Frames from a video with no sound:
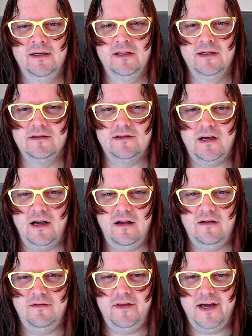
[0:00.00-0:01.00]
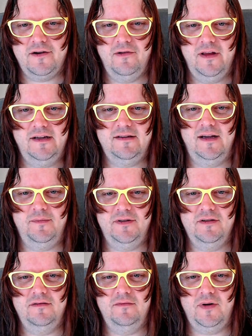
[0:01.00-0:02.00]
So that all adds up
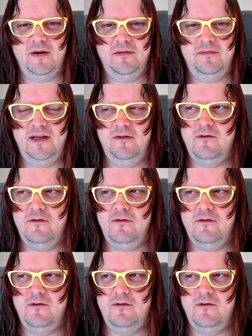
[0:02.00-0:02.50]
to probably